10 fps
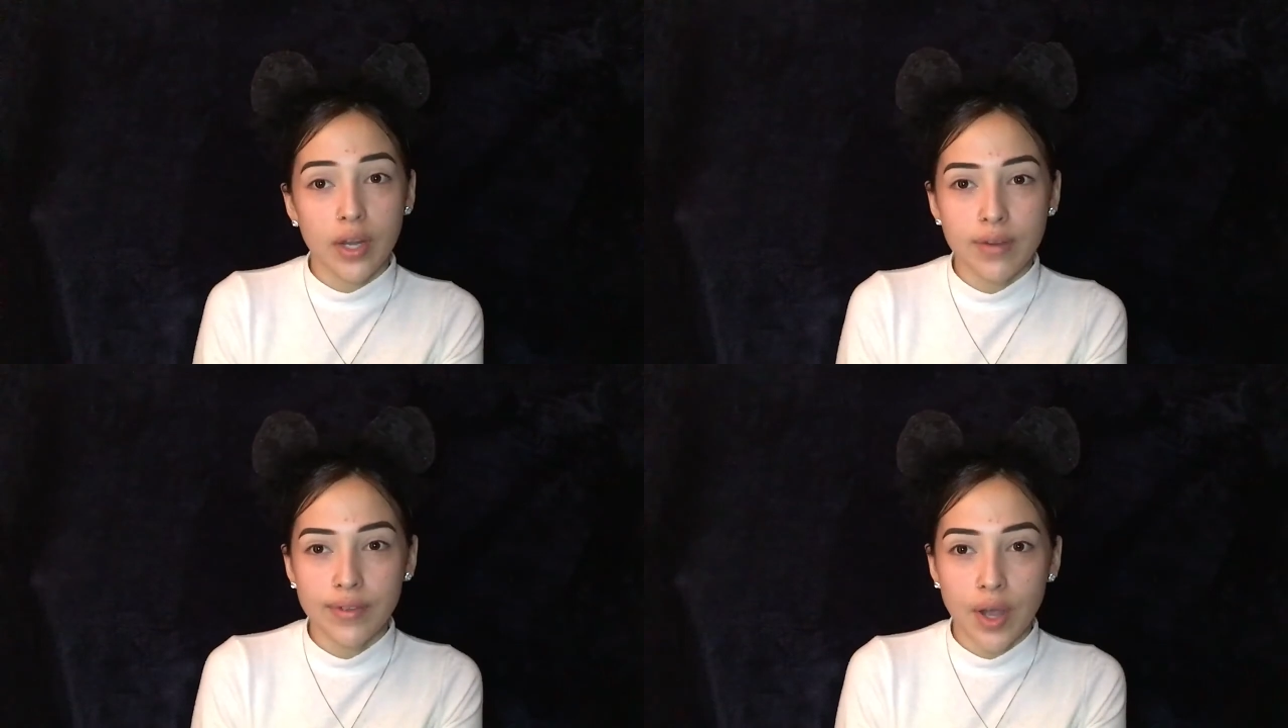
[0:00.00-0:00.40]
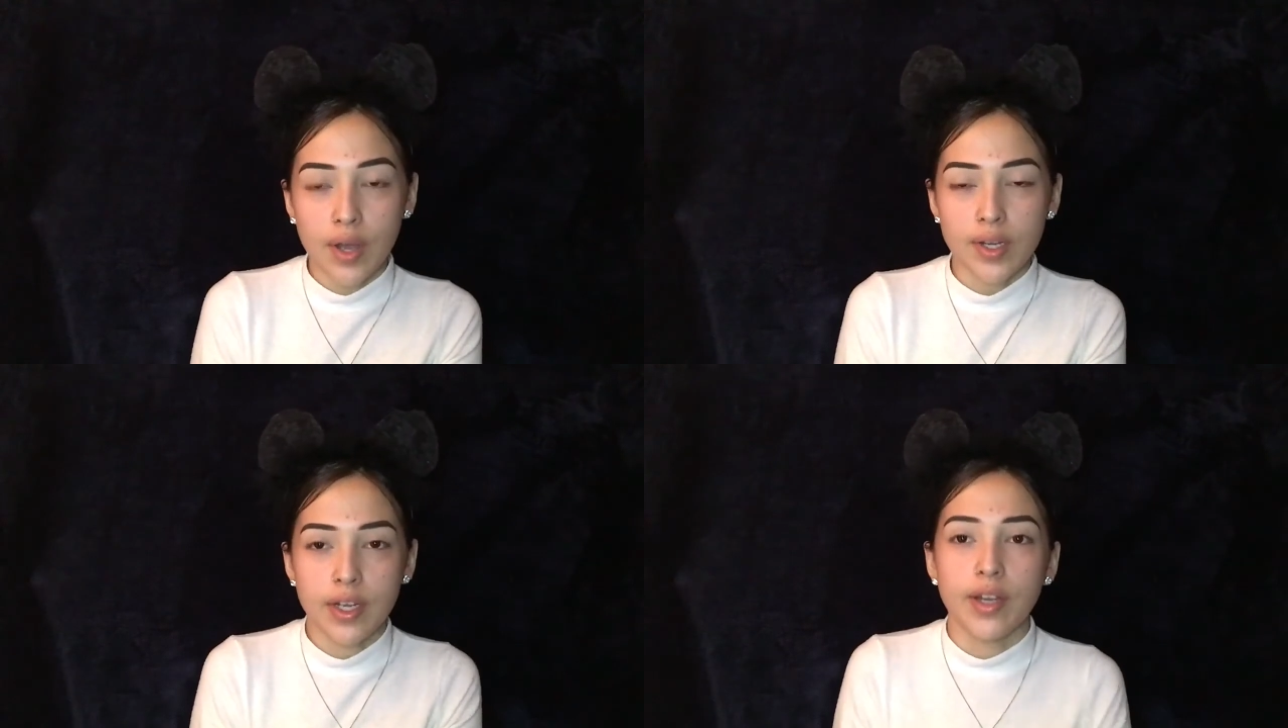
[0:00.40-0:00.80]
I've
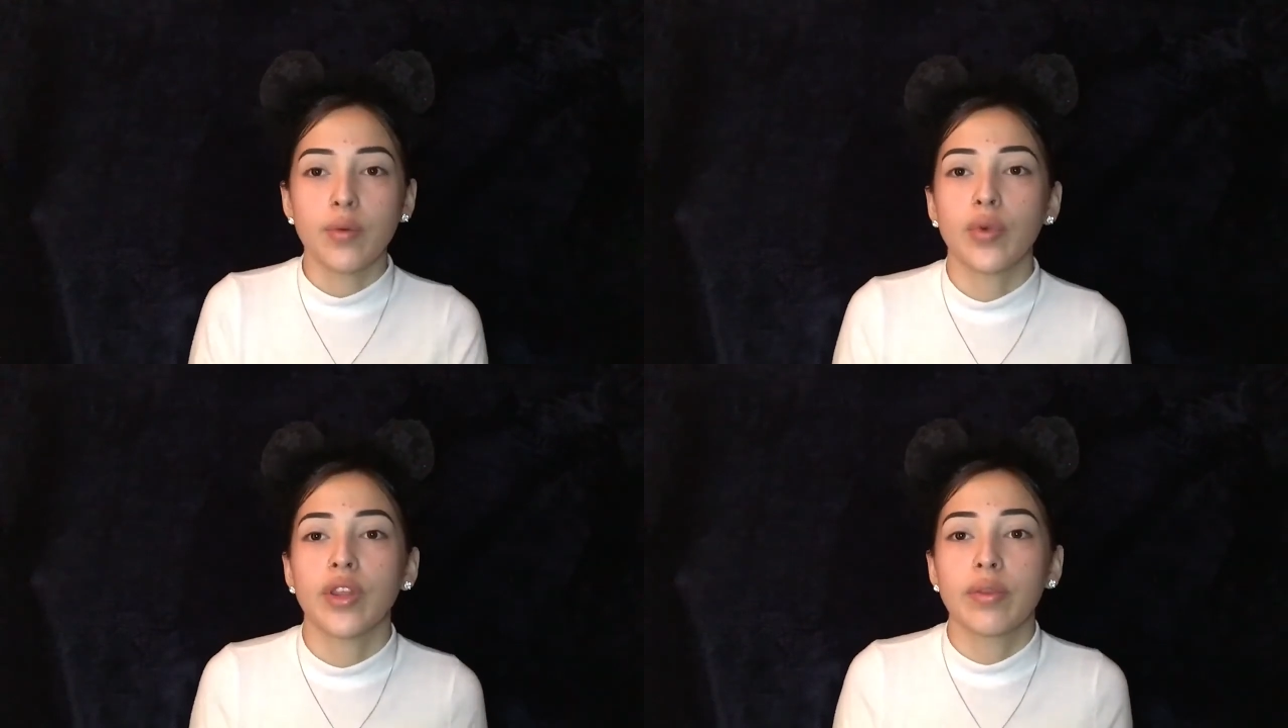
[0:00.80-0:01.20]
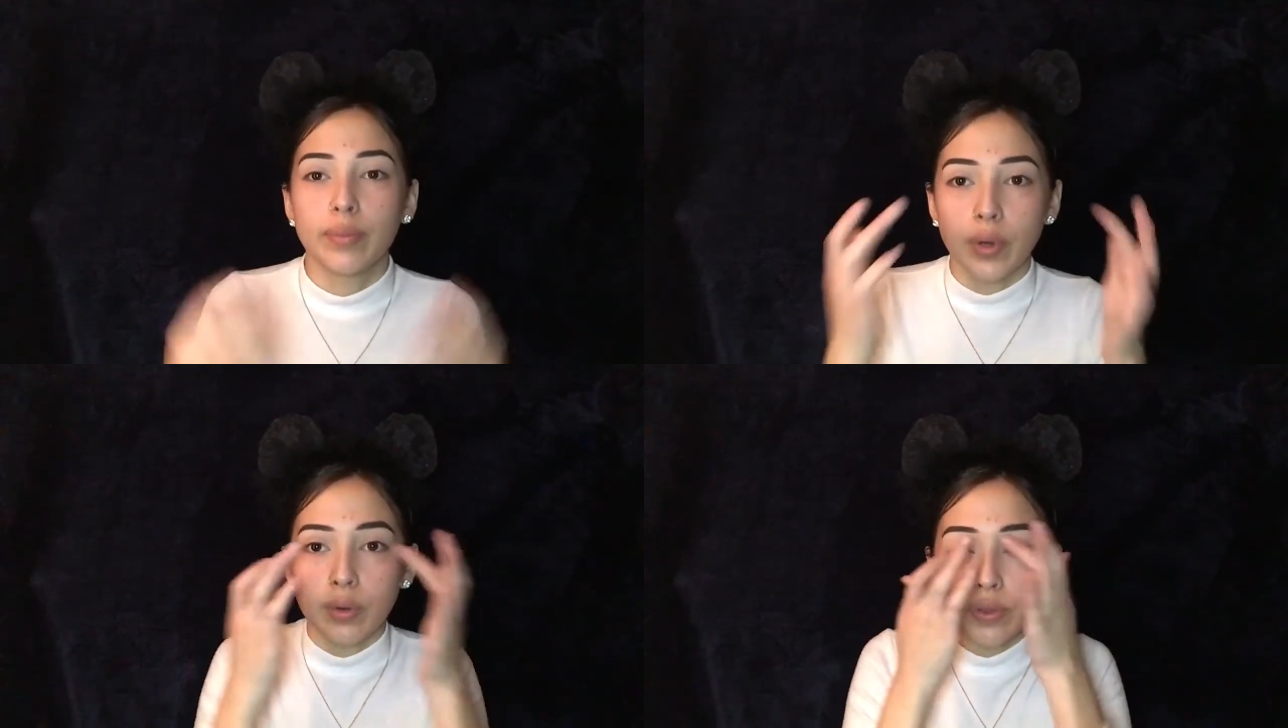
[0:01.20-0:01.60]
gone in with
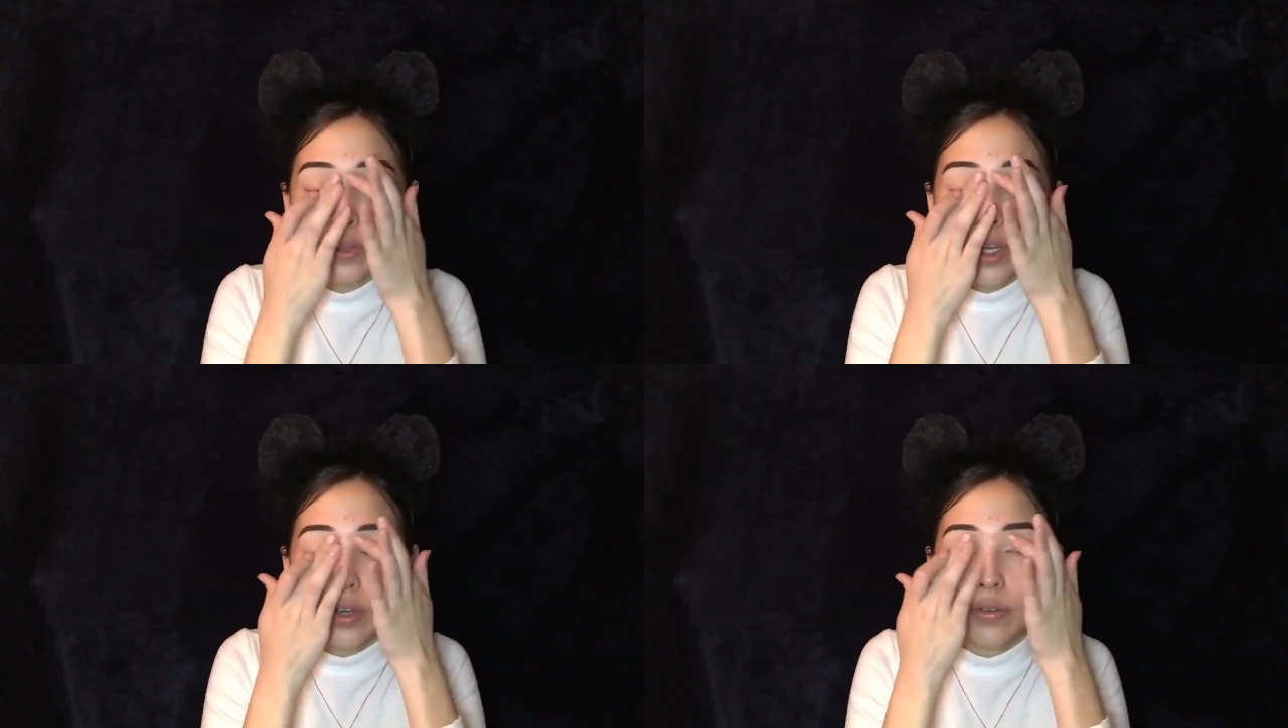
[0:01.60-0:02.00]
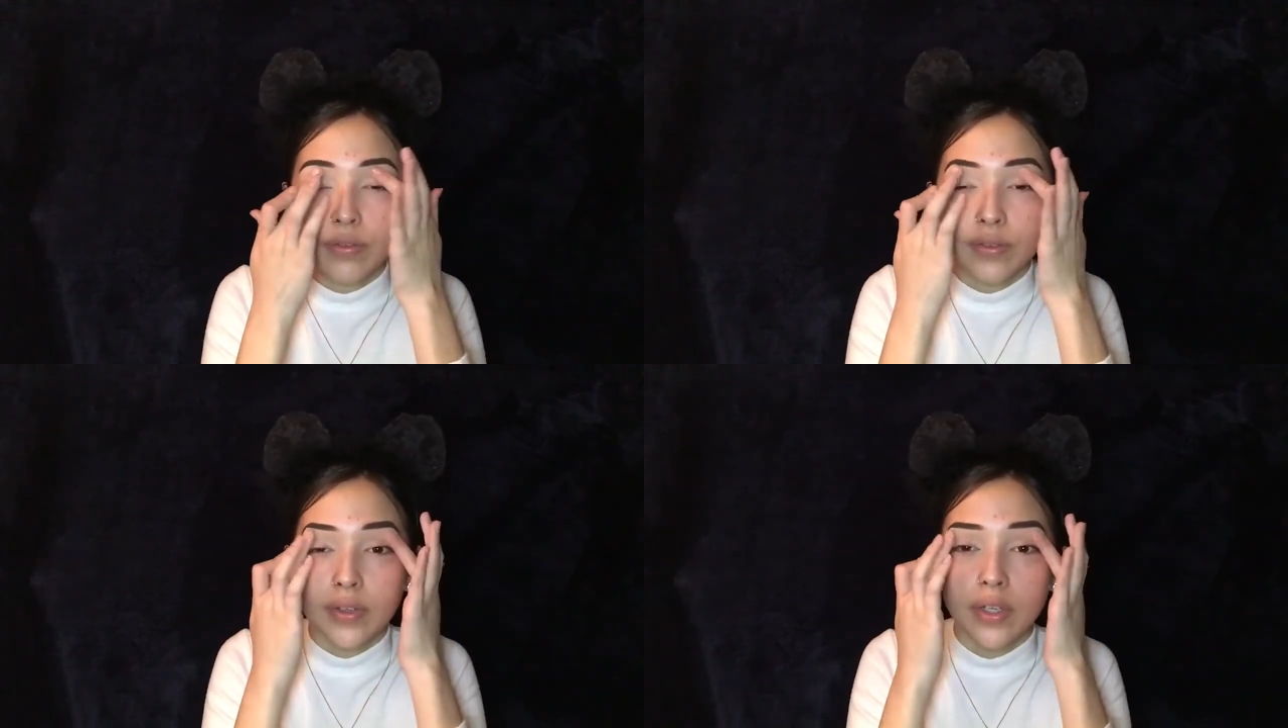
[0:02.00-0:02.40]
both of
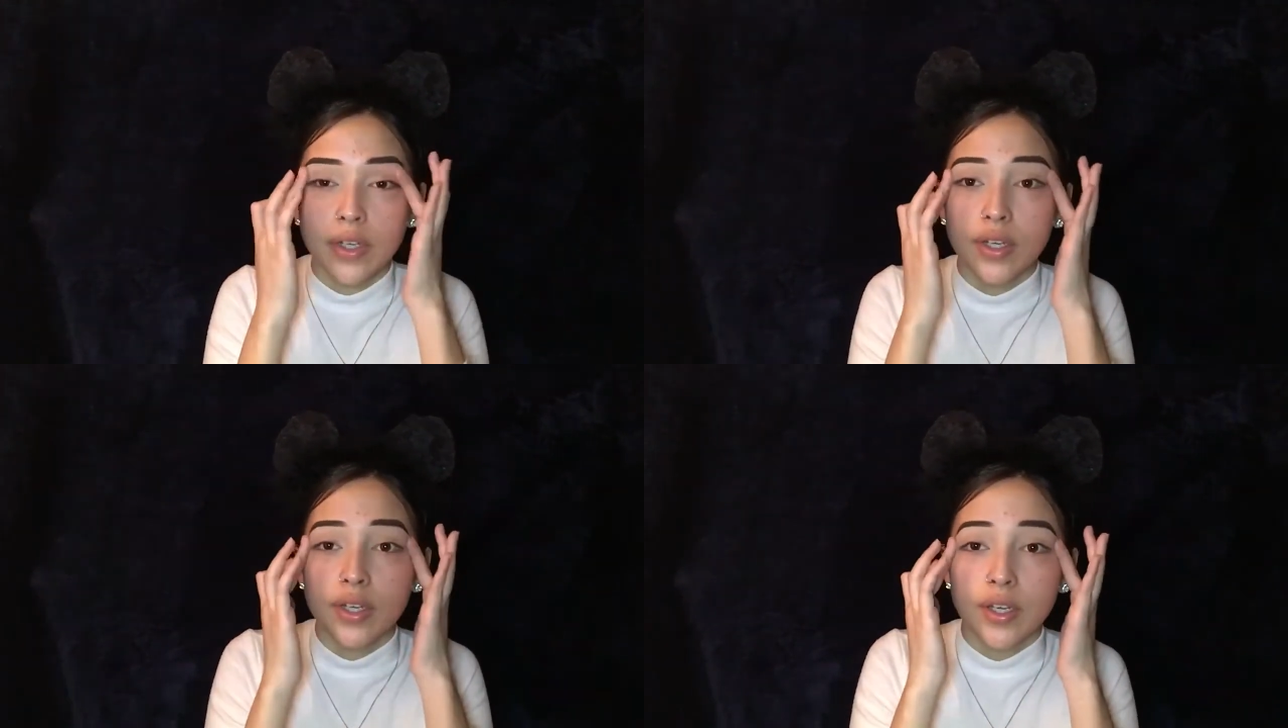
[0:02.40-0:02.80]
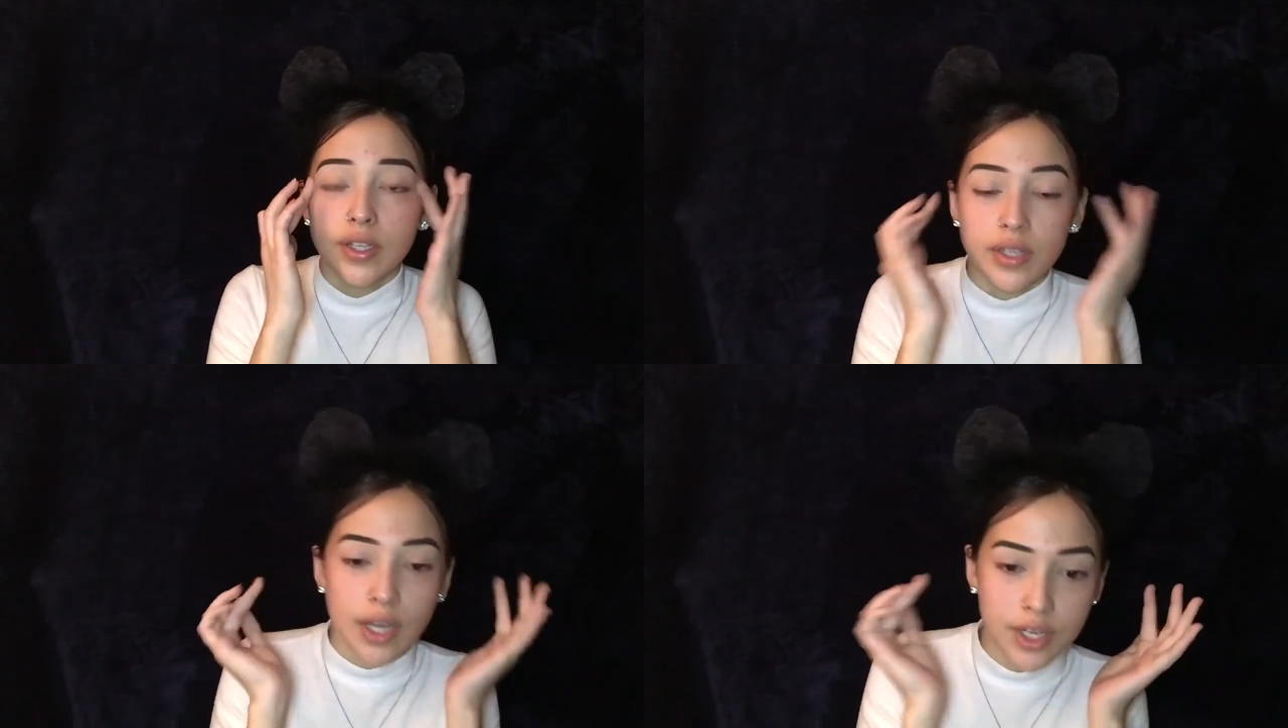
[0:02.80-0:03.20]

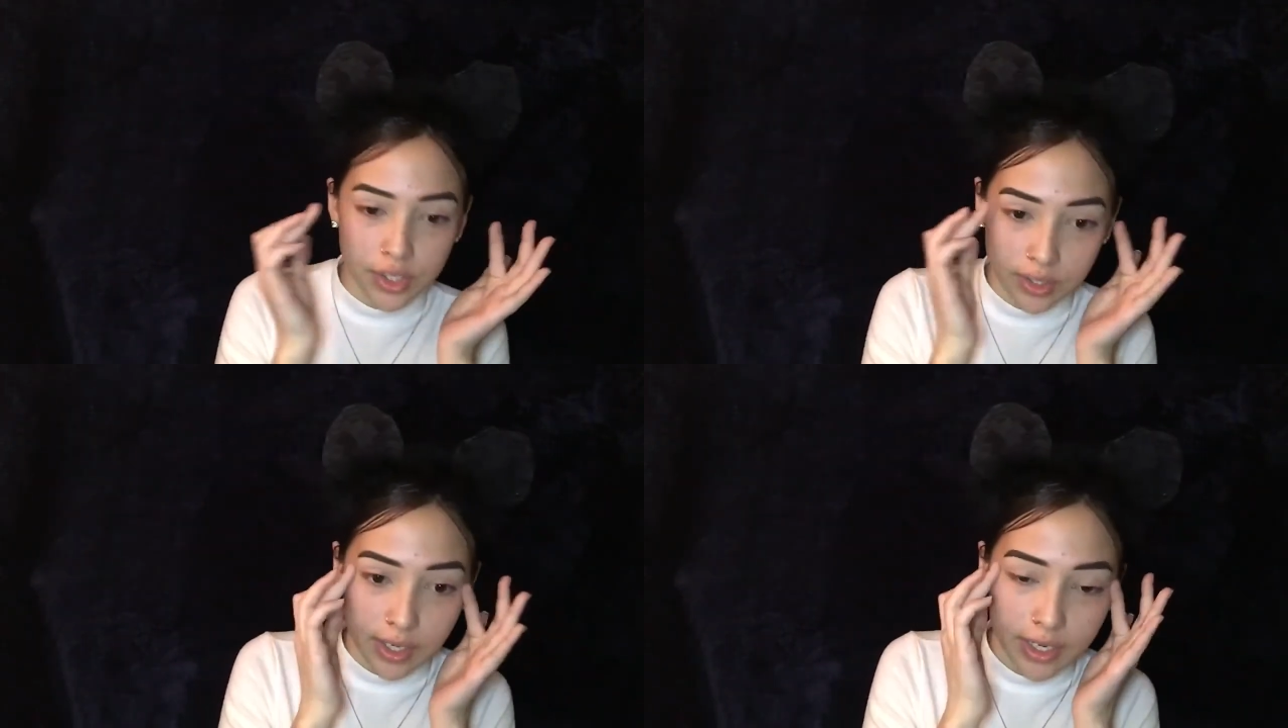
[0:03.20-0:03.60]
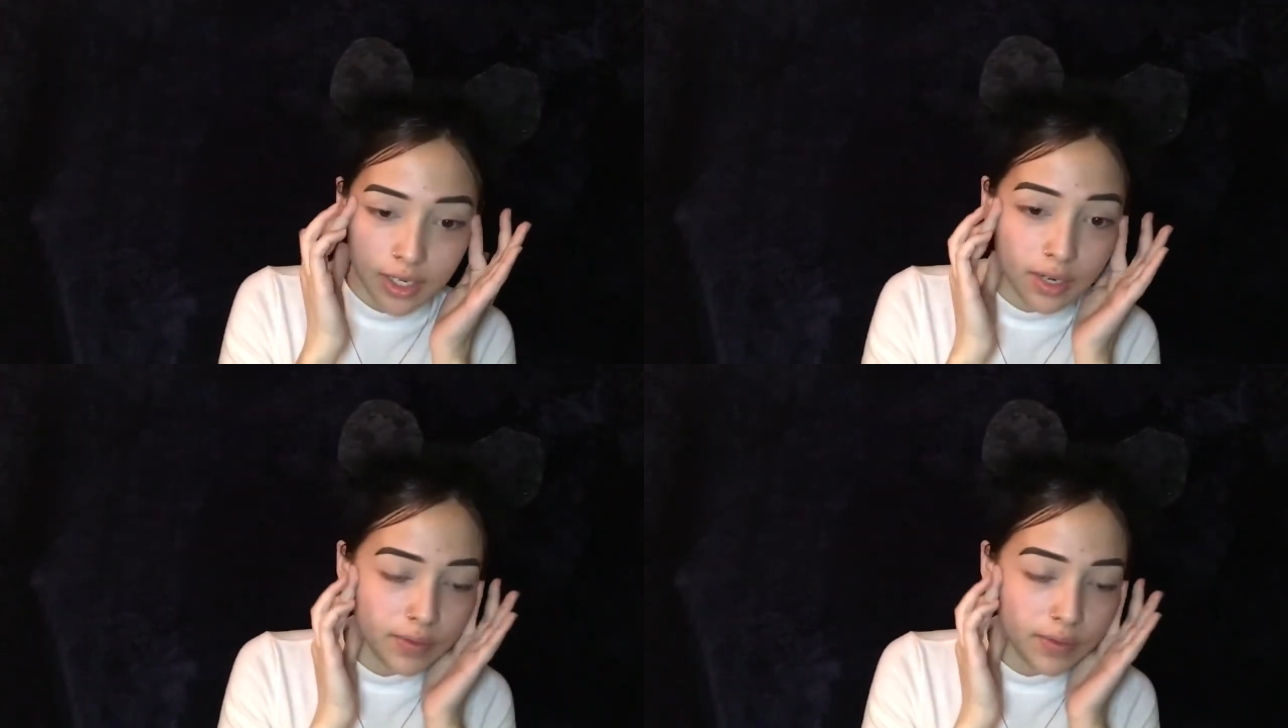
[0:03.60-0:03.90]
the underlining of the